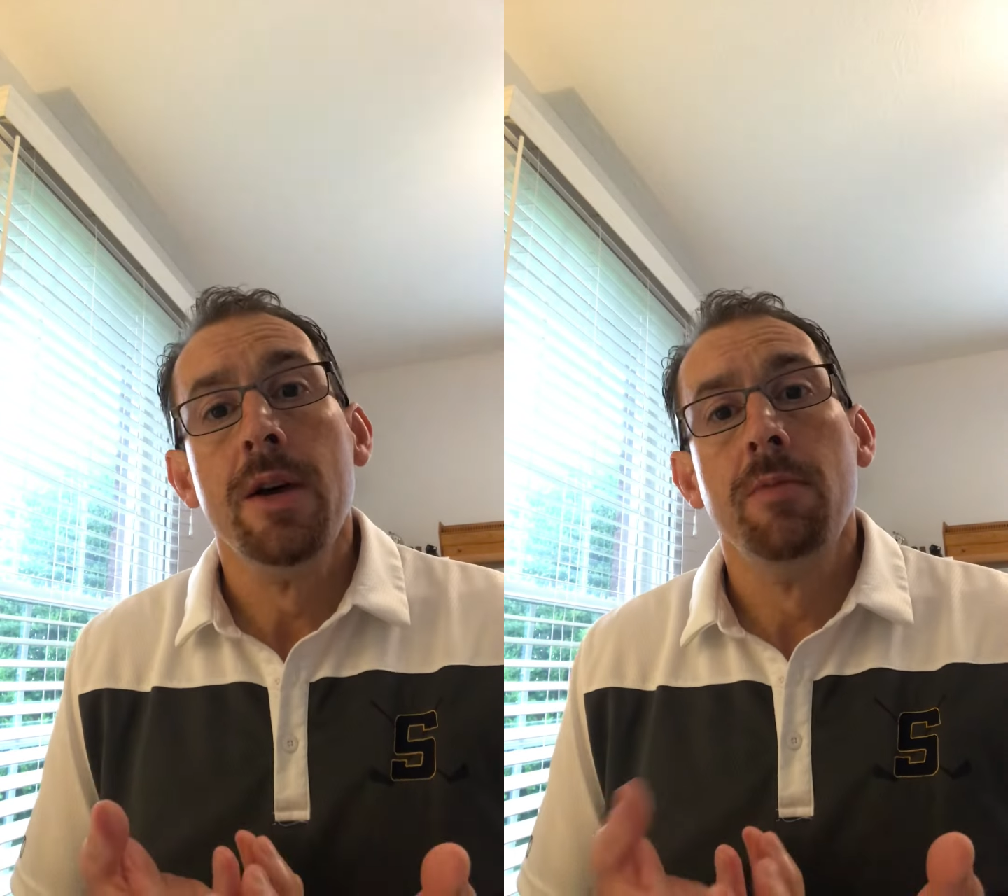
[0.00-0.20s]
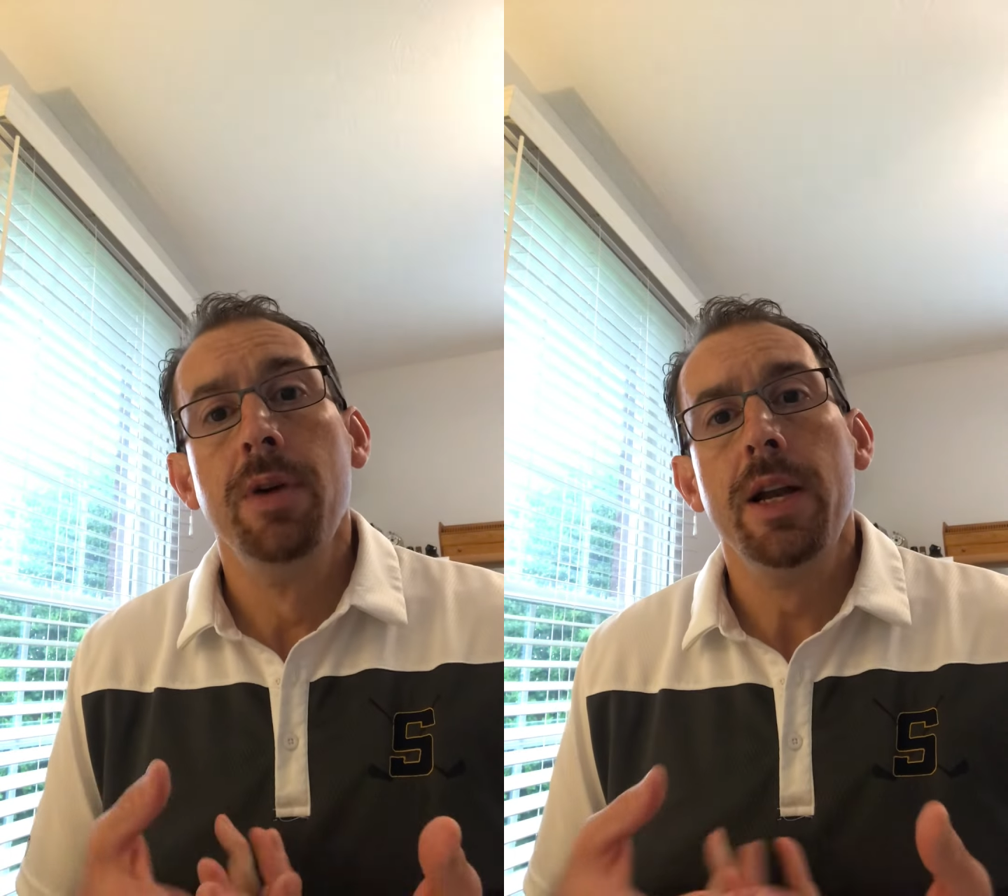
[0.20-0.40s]

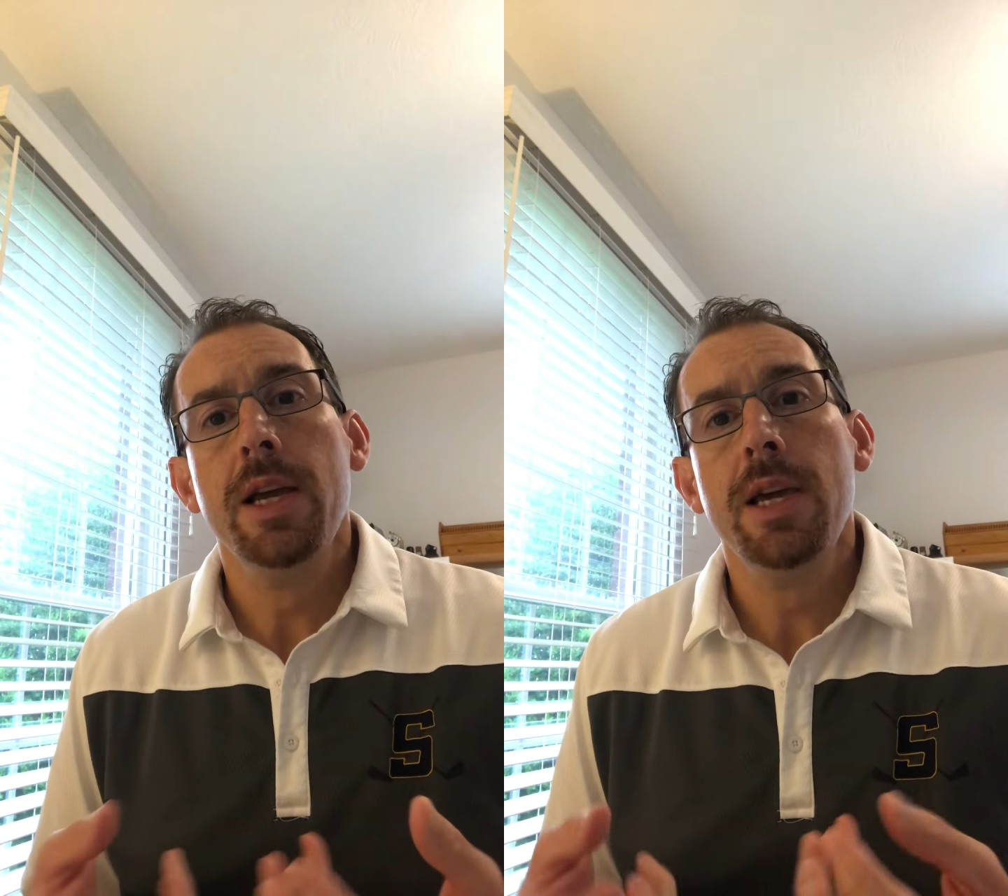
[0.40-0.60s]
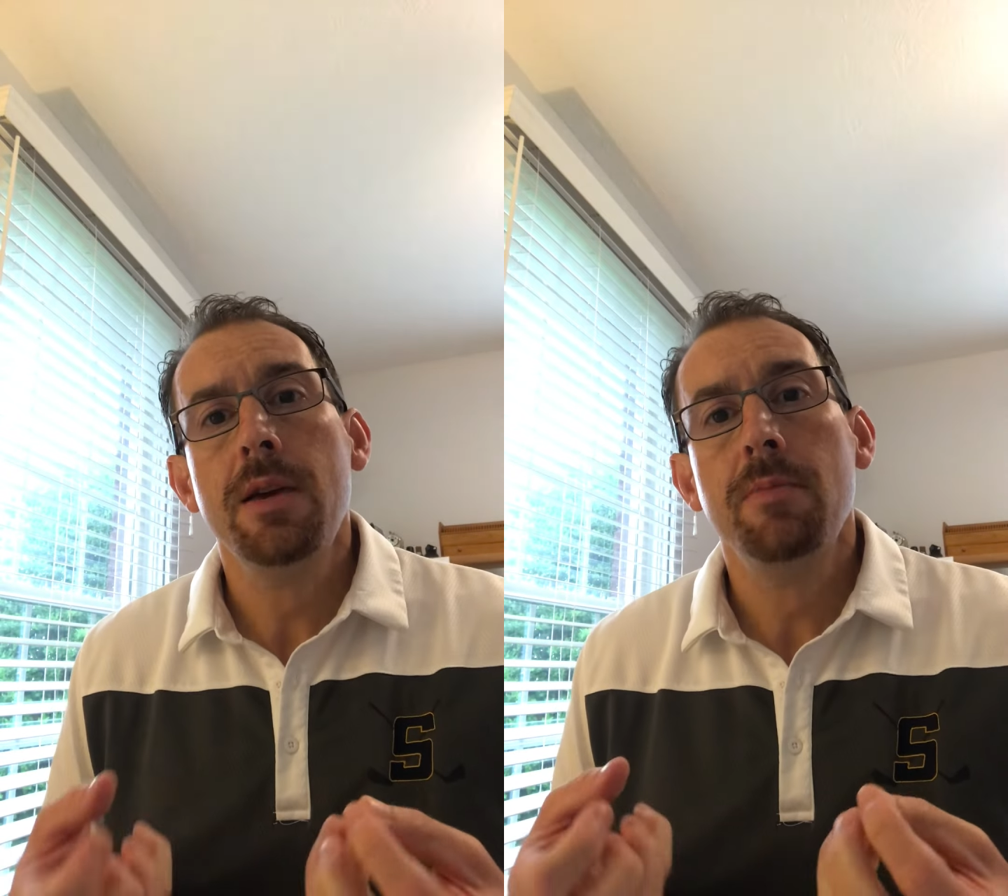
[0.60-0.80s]
But
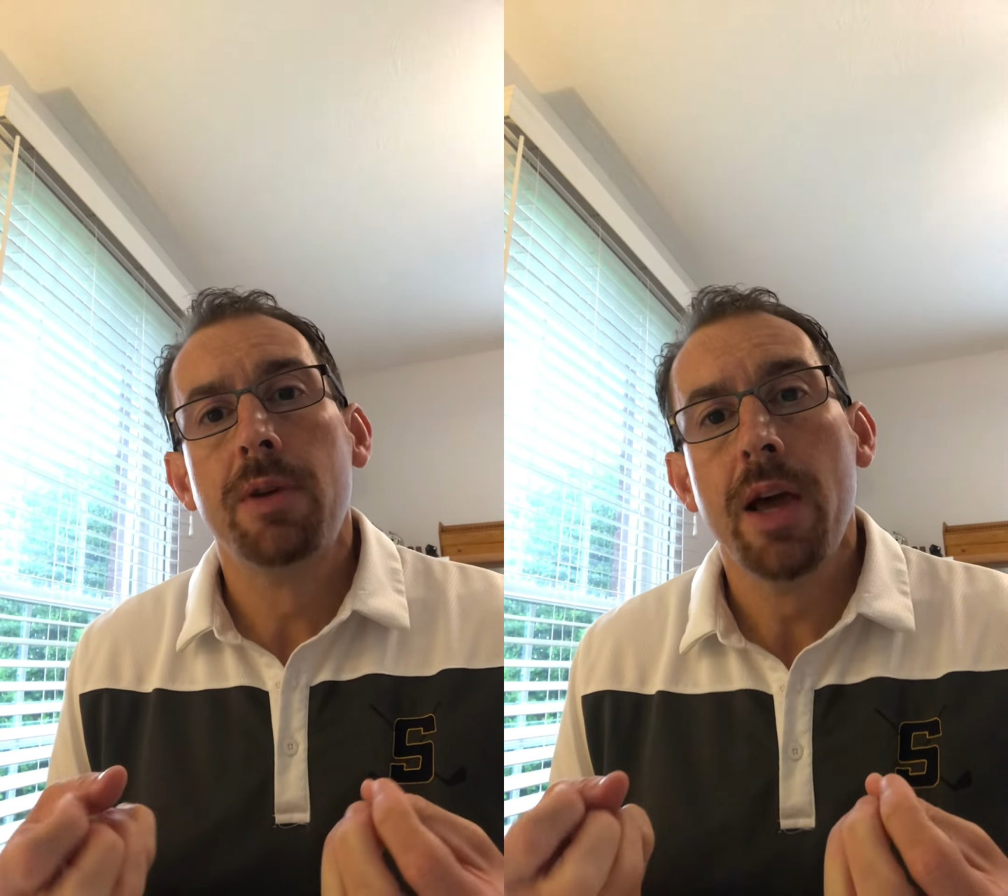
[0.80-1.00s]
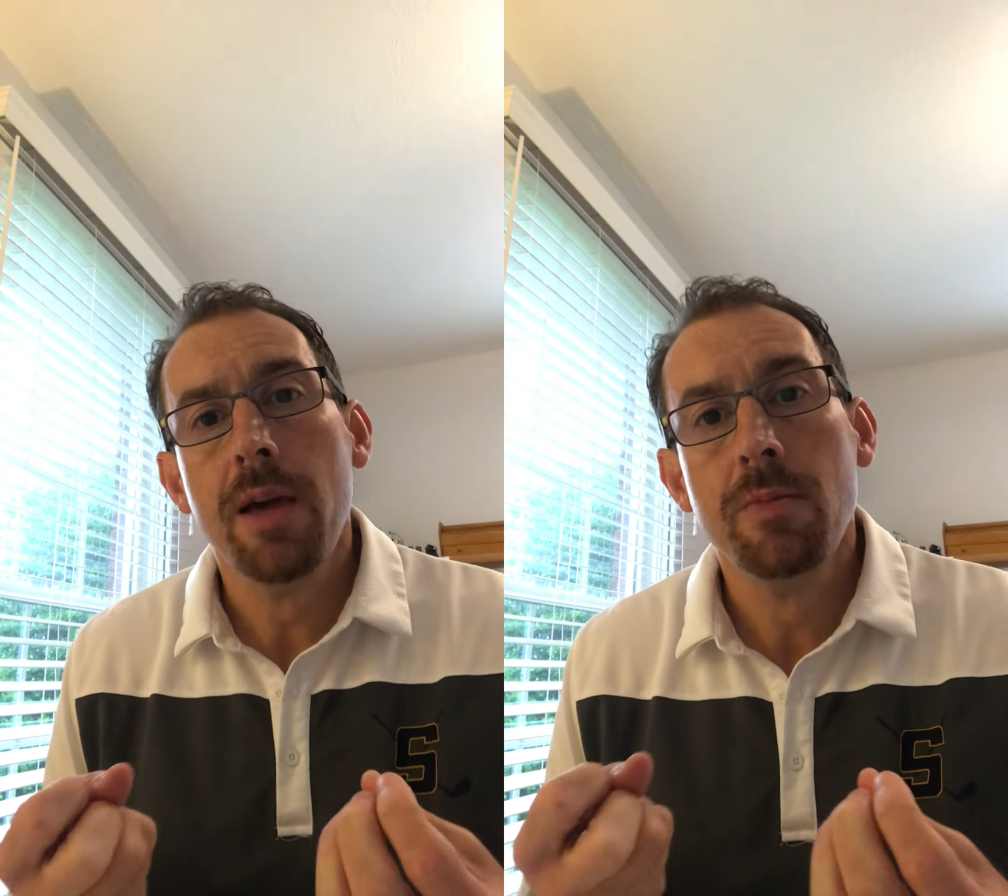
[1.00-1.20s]
he
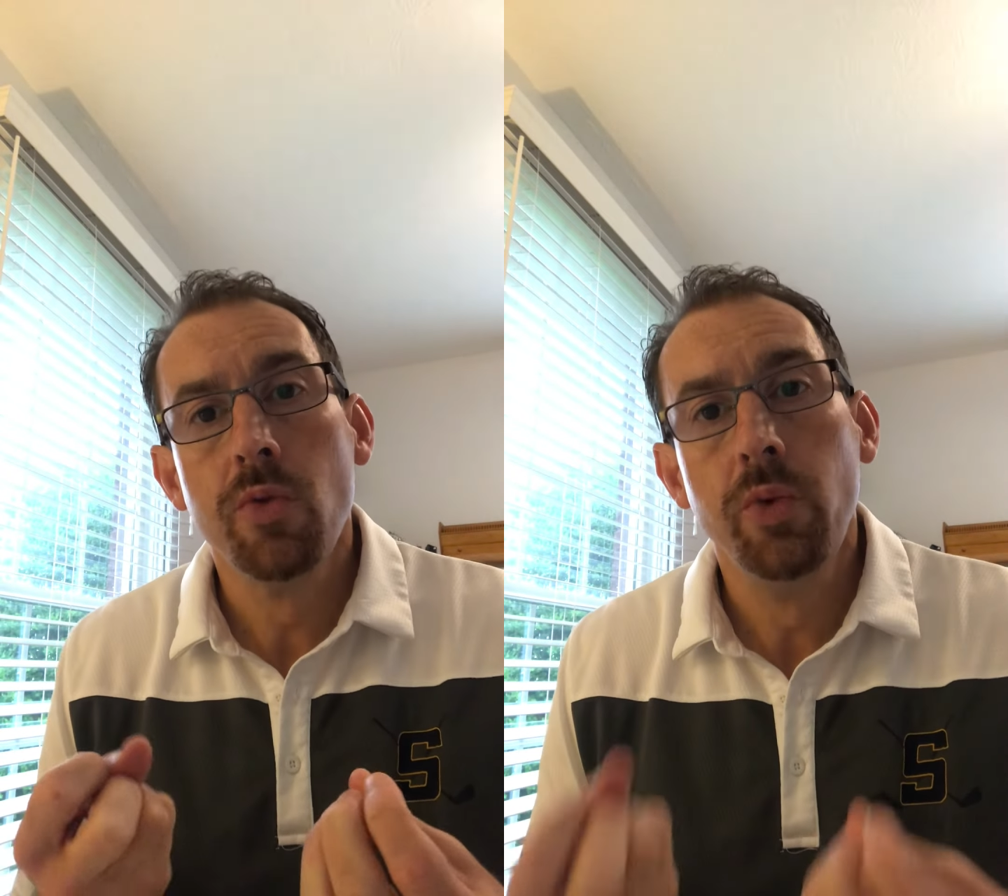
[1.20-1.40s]
came to